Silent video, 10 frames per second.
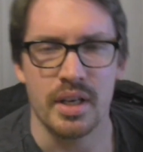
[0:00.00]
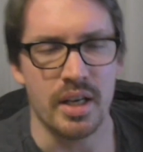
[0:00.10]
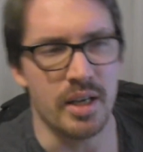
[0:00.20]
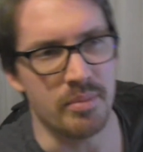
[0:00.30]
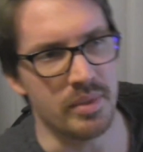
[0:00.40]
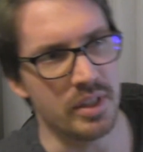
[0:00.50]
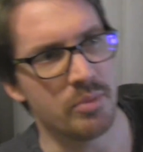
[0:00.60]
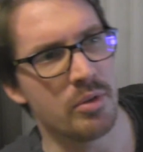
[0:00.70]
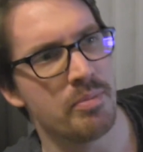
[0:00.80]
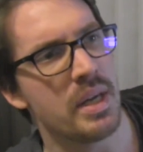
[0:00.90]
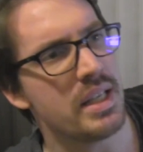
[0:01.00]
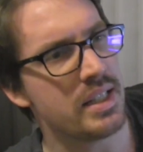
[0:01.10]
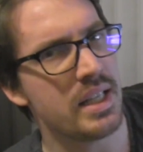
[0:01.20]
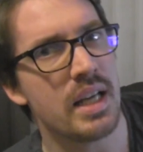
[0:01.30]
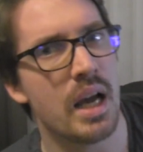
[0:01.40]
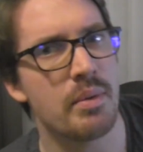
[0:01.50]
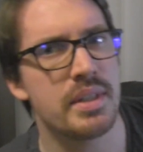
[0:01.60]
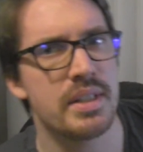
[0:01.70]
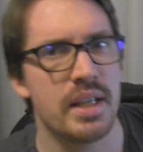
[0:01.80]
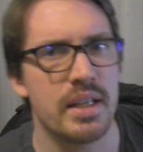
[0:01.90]
A little more bassy, I would
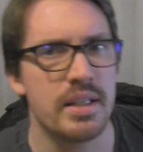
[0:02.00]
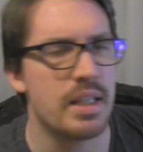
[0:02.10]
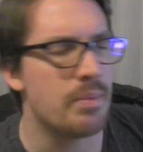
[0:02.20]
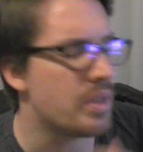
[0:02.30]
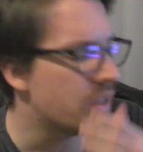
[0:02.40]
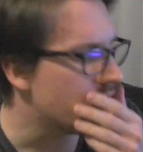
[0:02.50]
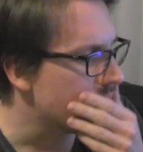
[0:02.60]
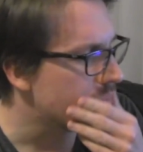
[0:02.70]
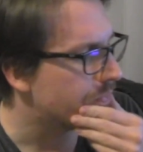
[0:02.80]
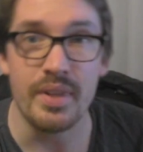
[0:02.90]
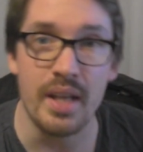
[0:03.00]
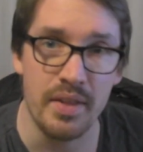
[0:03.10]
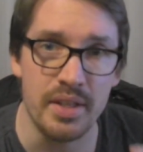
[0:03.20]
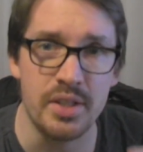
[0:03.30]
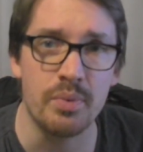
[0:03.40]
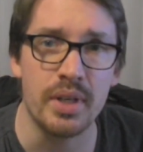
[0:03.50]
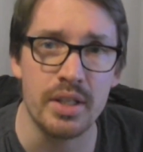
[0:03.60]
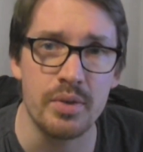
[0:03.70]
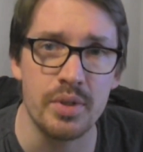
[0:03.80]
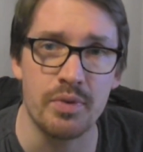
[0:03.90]
say, typically. And this is what I
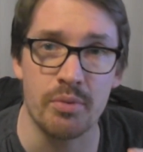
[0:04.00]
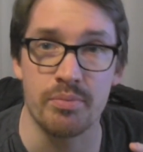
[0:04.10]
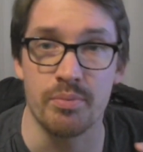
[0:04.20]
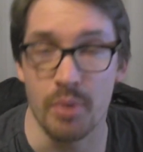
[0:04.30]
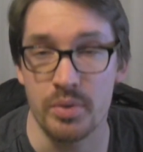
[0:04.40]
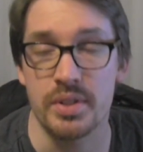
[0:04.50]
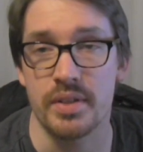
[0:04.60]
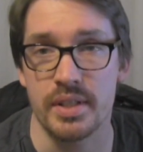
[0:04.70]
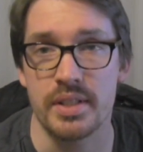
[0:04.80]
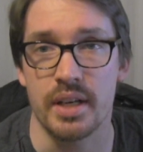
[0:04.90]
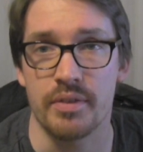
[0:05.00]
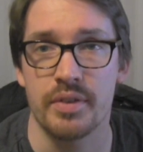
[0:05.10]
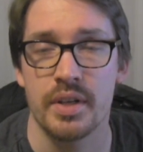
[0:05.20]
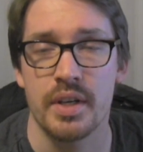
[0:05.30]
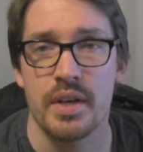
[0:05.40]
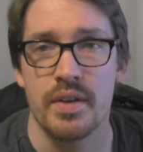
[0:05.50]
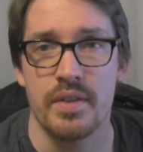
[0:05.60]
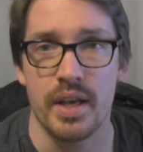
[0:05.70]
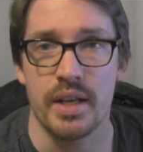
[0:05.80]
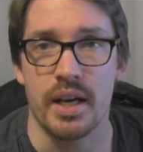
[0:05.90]
use for most of the stuff
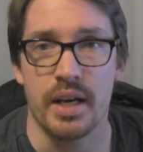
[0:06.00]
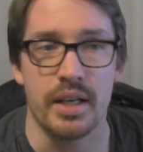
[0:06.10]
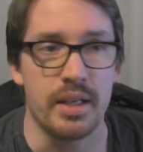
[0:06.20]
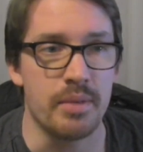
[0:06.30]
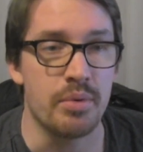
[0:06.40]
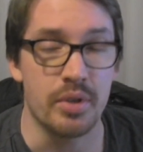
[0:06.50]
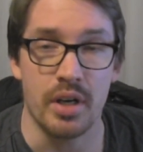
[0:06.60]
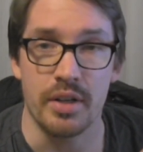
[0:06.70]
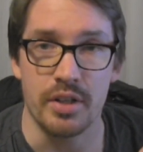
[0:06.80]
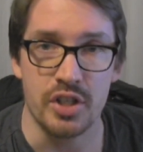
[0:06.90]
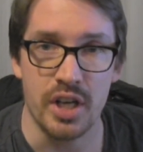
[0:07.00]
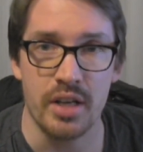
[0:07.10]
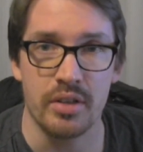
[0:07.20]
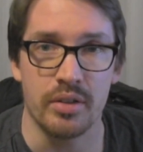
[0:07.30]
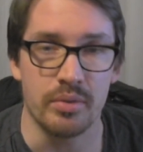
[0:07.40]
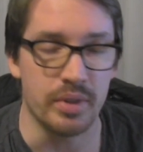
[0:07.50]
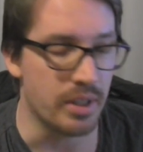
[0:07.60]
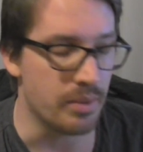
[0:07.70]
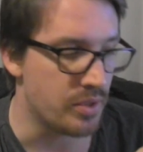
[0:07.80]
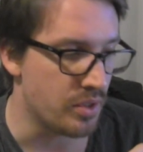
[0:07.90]
that I put on the channel. When it
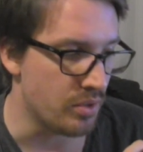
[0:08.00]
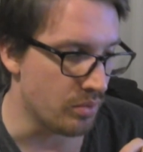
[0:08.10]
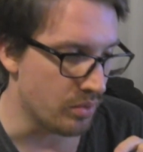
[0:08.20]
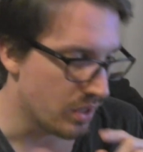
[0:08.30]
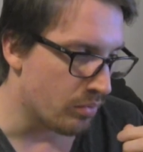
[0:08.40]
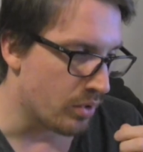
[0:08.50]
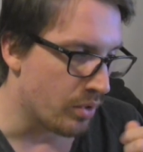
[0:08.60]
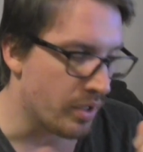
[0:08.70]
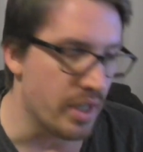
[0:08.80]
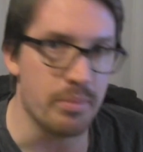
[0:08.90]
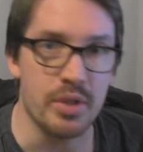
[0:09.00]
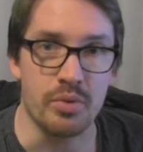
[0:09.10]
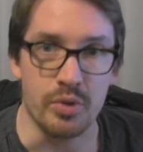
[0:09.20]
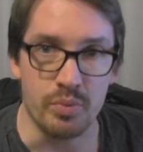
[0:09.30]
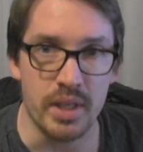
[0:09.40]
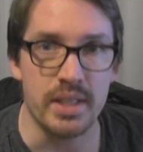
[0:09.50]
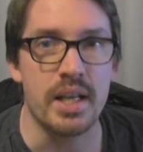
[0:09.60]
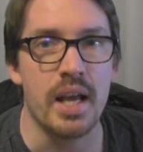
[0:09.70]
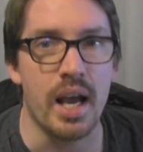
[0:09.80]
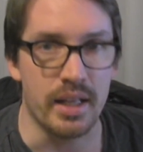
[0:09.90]
comes to recording Beast Wars
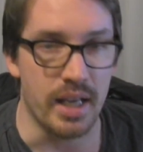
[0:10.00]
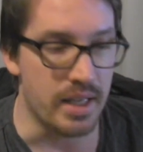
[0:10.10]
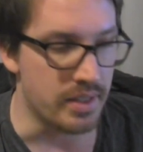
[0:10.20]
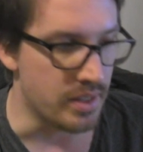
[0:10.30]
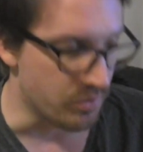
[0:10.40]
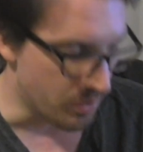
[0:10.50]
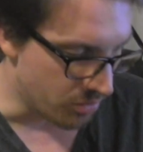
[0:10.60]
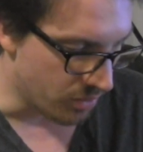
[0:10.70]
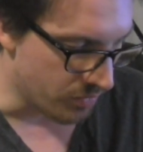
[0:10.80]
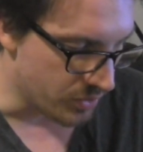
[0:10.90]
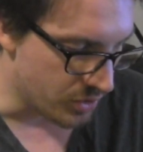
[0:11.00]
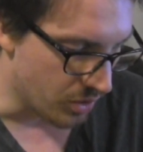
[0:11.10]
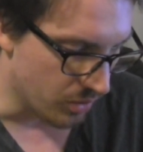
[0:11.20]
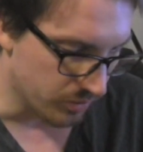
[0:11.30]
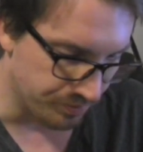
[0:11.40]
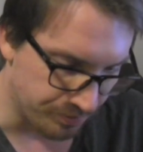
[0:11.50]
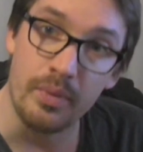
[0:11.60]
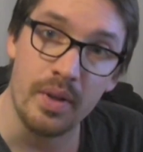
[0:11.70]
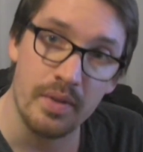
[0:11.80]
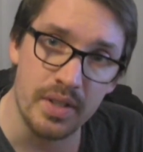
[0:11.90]
Wednesday, Ali Hasn't, Repro Review Show,
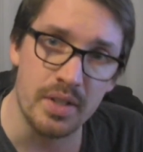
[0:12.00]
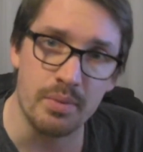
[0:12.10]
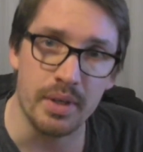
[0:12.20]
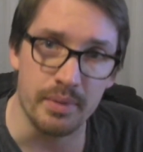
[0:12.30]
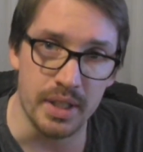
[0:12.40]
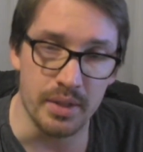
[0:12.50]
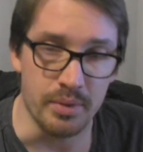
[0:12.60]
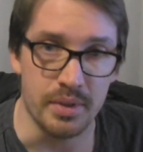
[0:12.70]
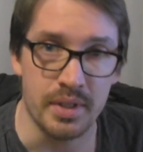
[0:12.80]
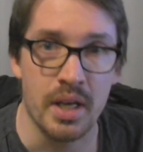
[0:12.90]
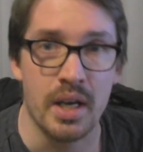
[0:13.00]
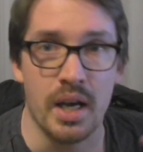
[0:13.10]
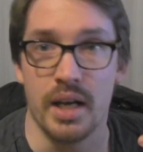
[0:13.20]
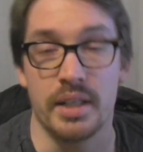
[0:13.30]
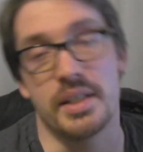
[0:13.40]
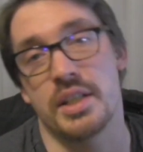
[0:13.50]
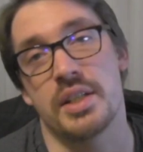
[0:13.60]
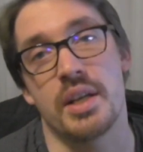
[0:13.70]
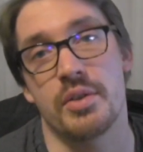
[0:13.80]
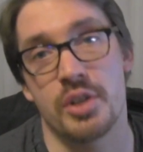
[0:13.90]
this is what we use because it
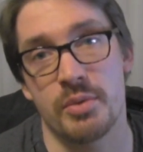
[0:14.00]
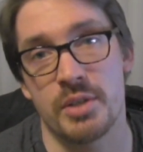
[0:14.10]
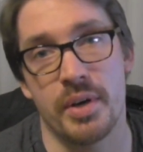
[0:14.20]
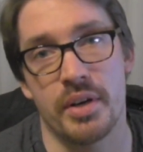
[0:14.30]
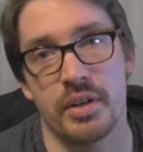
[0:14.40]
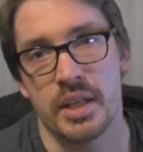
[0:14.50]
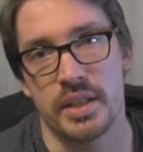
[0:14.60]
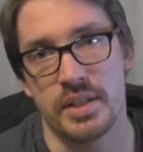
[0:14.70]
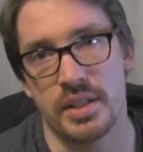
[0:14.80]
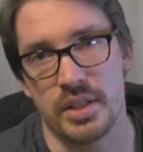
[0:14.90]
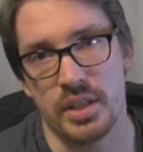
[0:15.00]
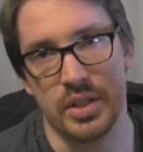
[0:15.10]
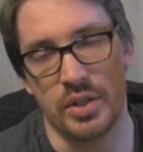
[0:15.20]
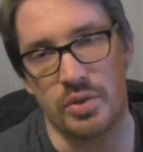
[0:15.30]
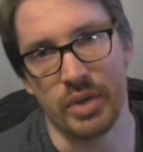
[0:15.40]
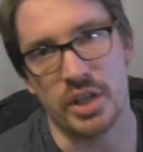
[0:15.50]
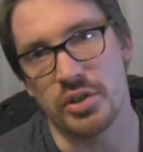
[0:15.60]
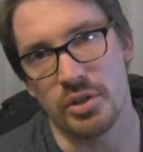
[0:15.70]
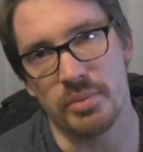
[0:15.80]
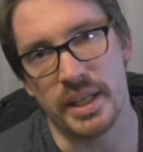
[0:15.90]
just sounds so much better because it's a
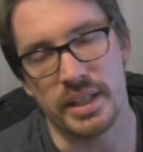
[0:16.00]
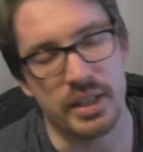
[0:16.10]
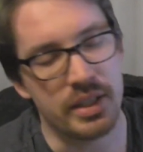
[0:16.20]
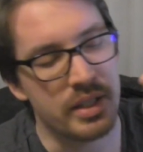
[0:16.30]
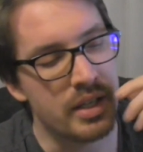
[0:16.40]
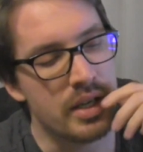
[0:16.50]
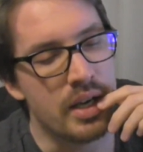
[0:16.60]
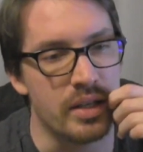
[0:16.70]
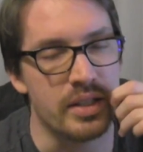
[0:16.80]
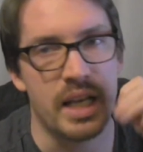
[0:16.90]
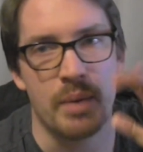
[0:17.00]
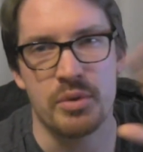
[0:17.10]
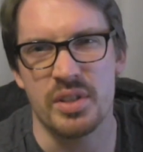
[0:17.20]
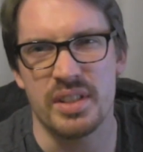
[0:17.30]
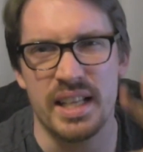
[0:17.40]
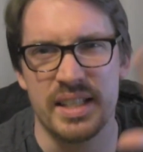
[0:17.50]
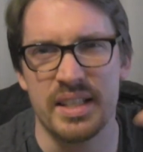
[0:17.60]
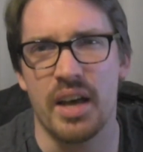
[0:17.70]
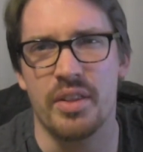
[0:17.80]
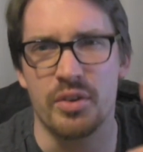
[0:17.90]
directional mic. It captures less
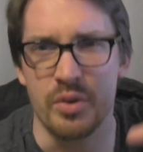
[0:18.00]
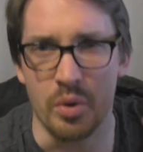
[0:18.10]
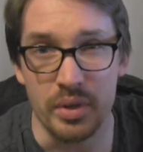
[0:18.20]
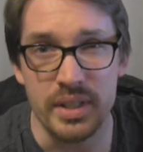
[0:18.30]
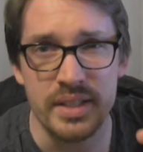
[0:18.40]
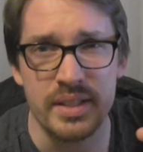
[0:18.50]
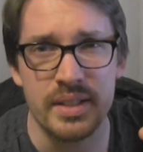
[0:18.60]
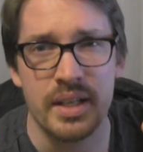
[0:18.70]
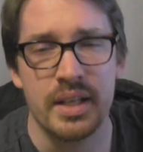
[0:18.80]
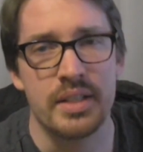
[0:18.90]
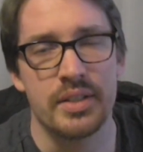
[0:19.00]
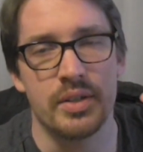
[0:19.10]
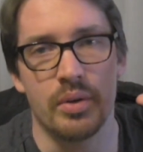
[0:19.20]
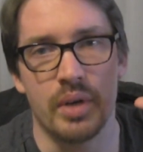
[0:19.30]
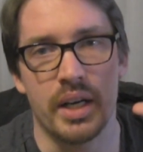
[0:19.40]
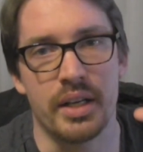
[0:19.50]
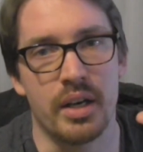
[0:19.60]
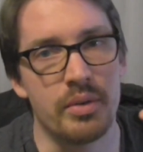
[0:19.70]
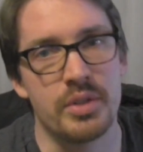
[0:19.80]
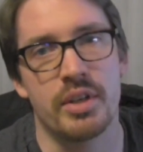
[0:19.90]
other noise. So I
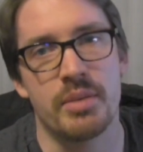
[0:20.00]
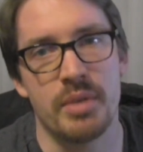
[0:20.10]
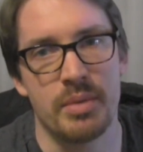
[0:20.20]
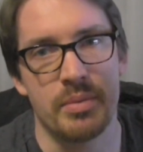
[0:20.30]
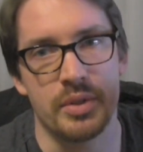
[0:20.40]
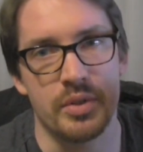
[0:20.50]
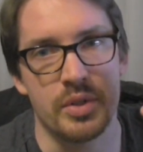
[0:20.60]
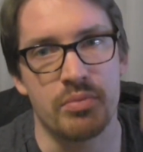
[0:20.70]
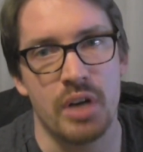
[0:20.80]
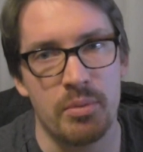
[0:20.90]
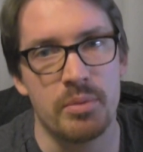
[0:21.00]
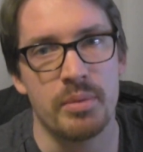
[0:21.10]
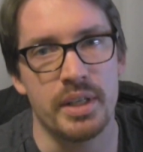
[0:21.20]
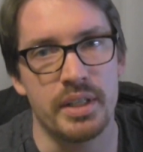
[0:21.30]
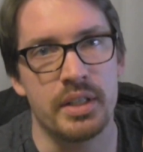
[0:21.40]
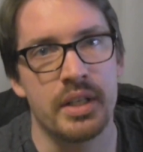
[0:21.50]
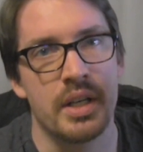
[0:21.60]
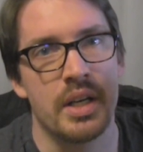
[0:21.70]
always recommend people use a proper mic.